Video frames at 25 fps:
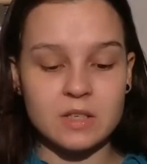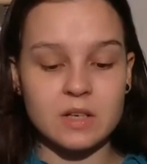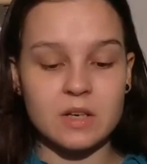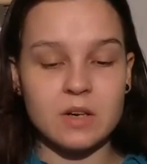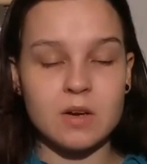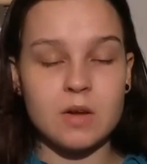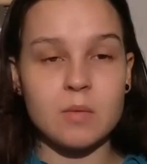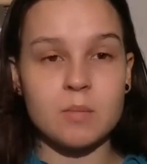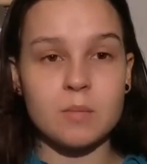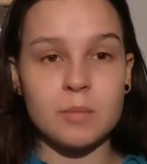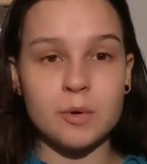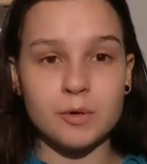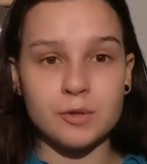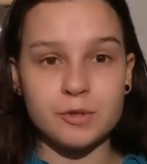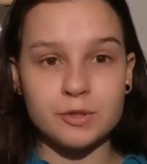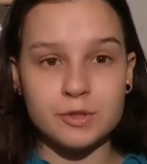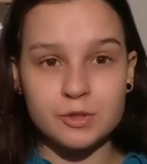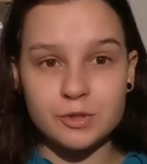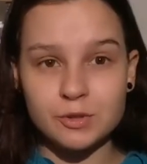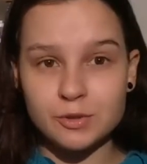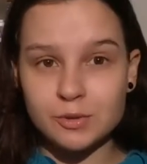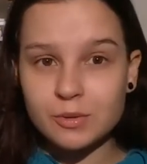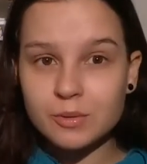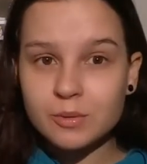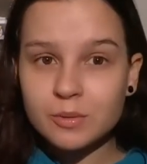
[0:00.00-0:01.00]
it
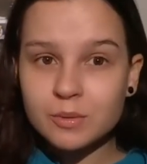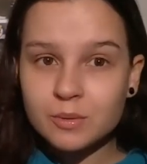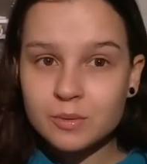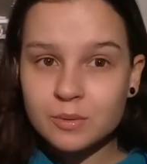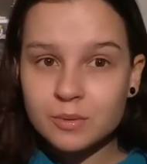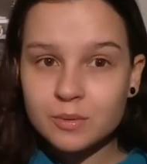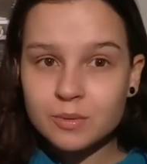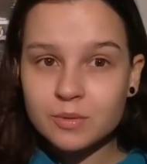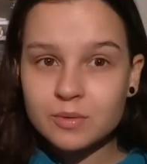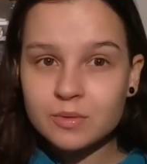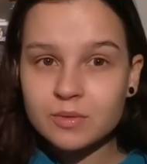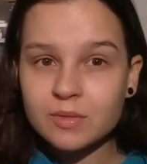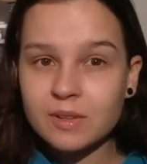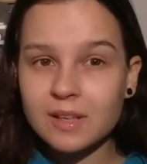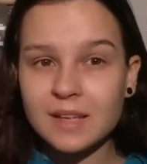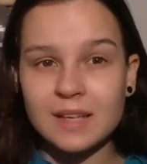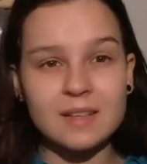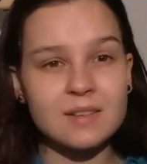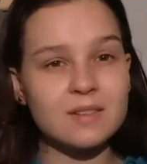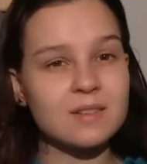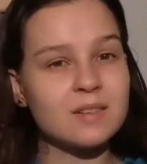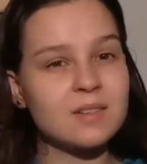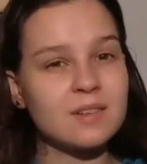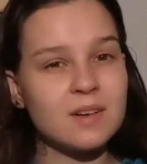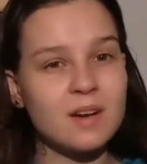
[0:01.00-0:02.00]
emotional,
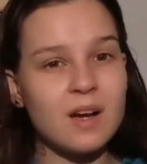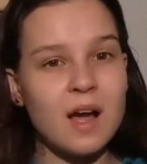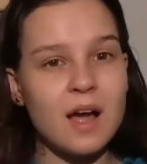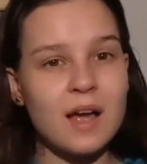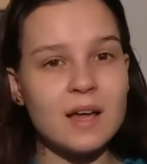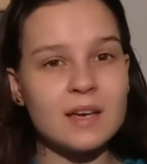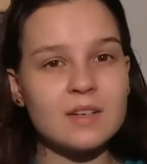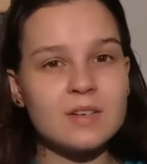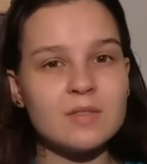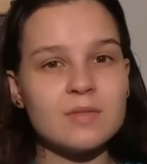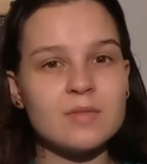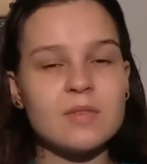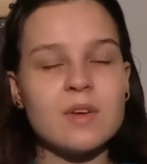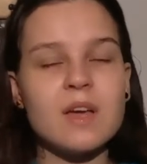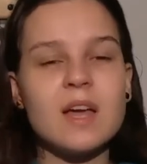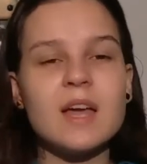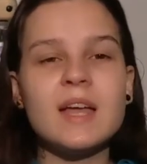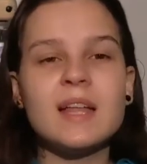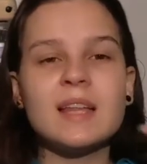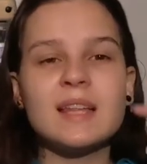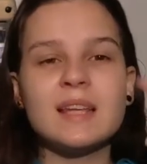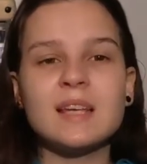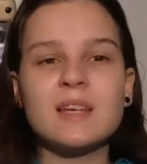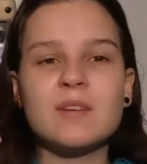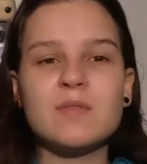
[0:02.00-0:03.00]
like kind of.
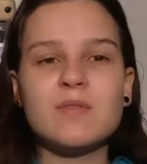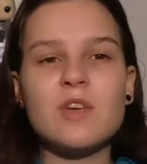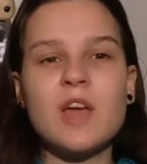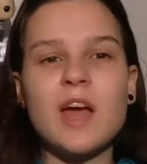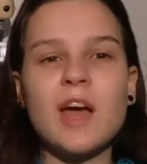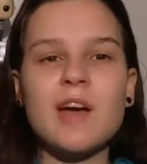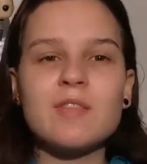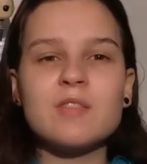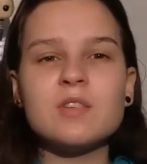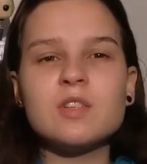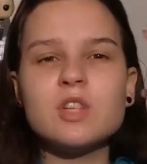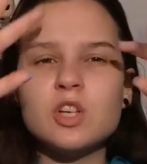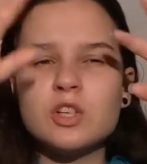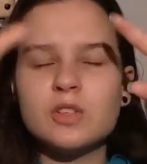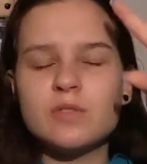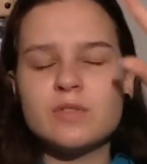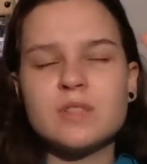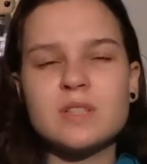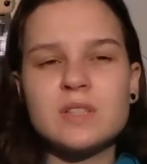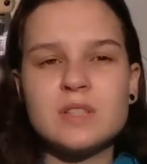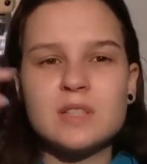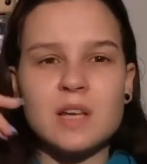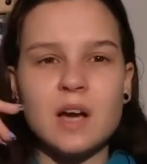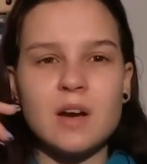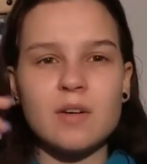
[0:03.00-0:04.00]
Like if you have a lot of
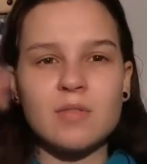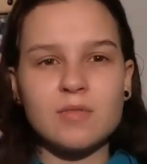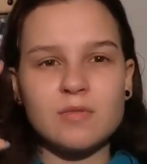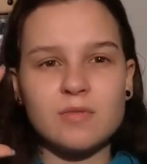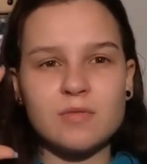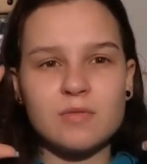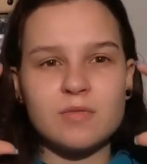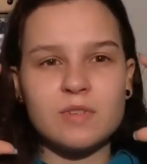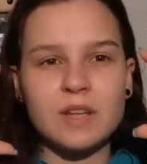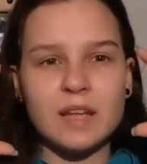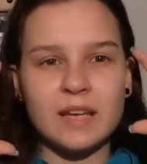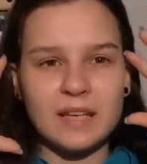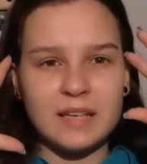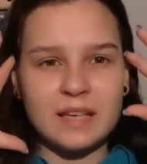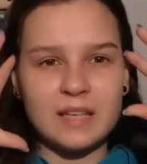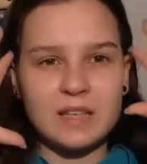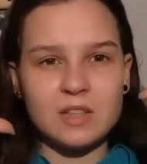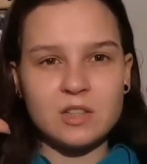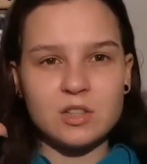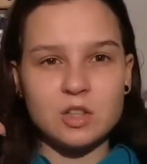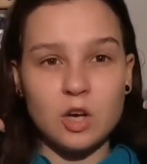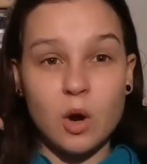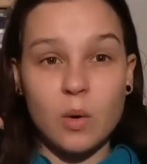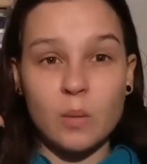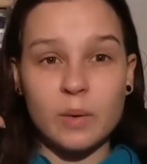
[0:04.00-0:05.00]
stuff like
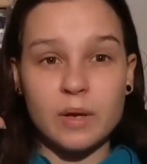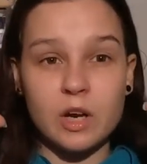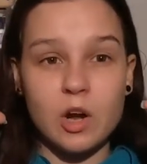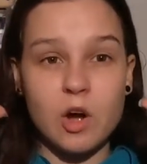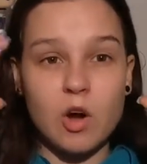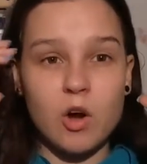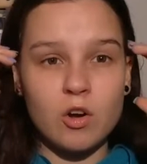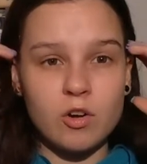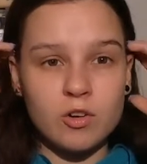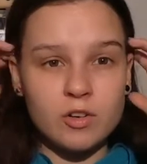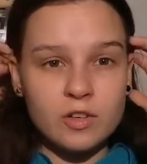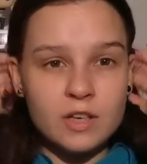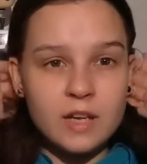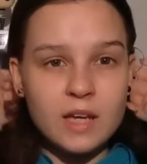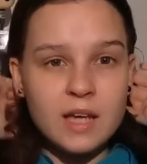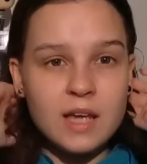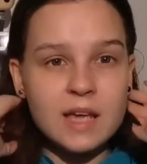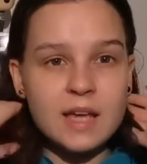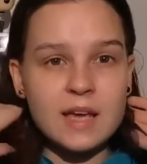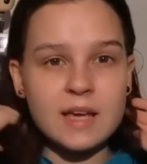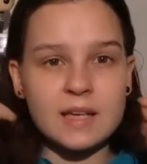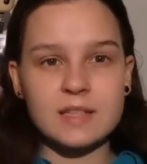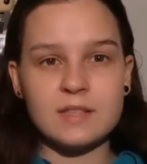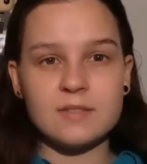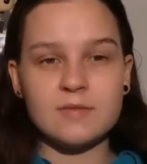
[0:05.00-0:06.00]
going on,
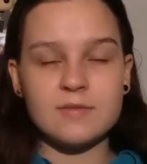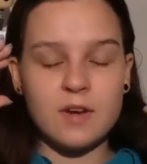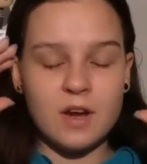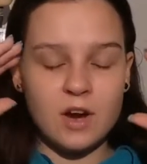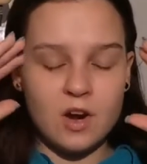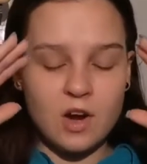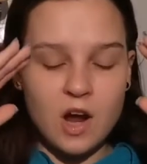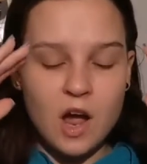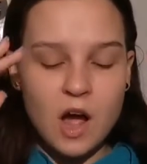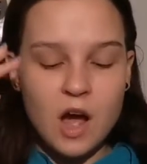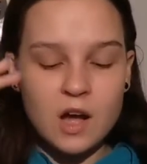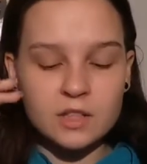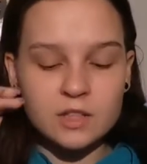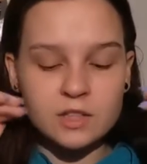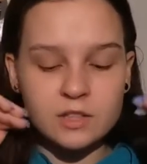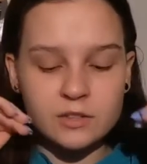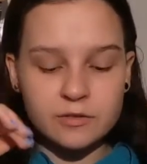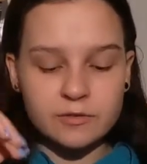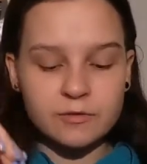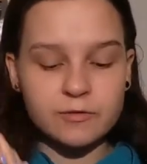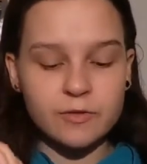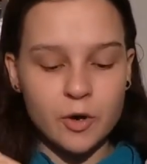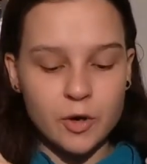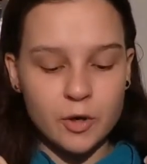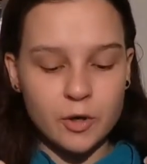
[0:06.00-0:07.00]
it's very hard to
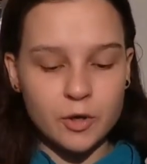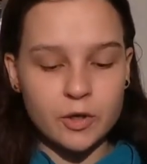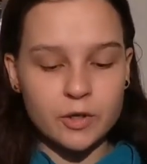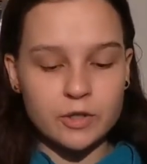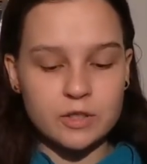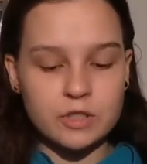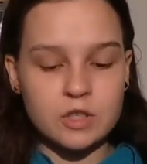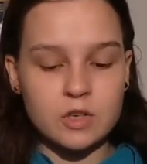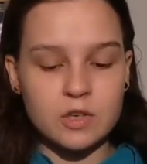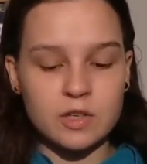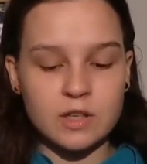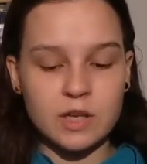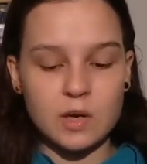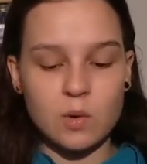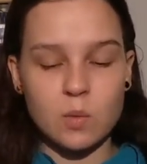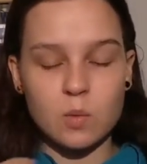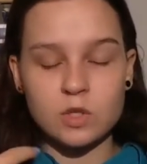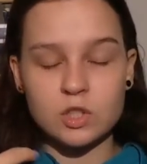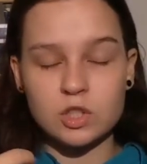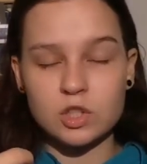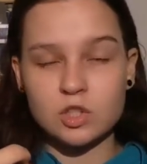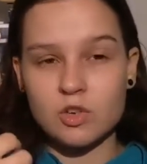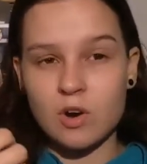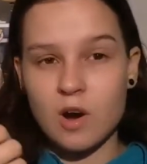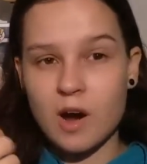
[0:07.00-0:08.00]
focus on like
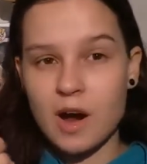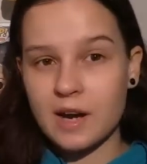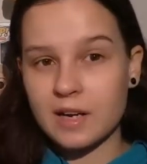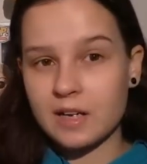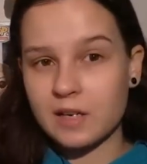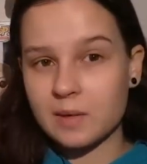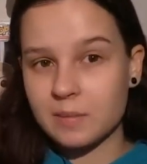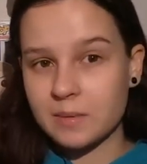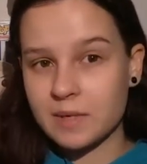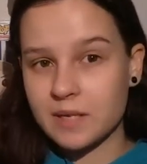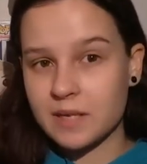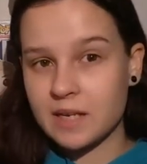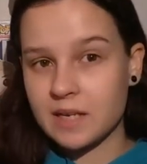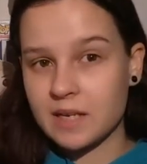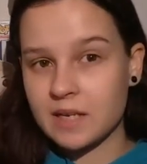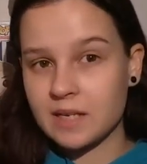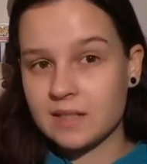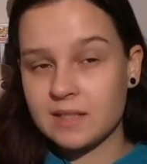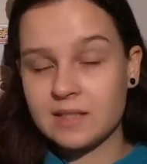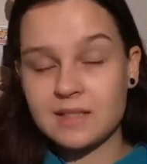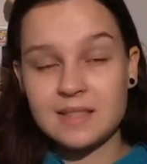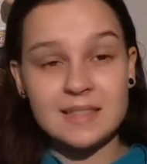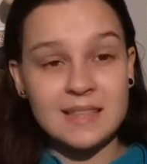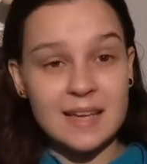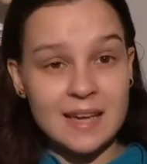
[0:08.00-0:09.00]
what's trying to be
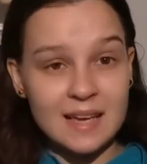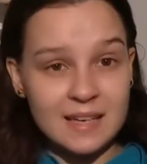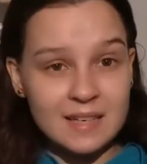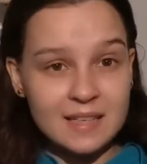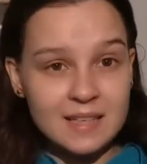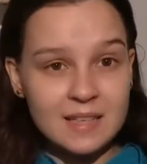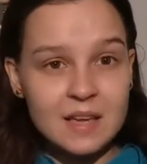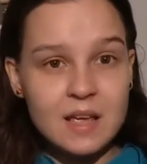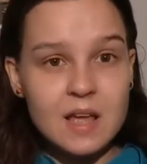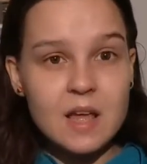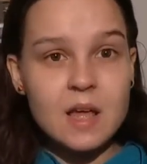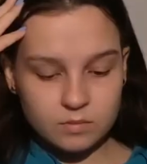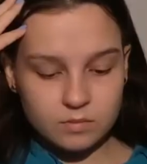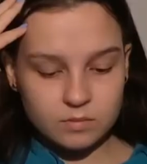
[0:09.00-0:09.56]
said.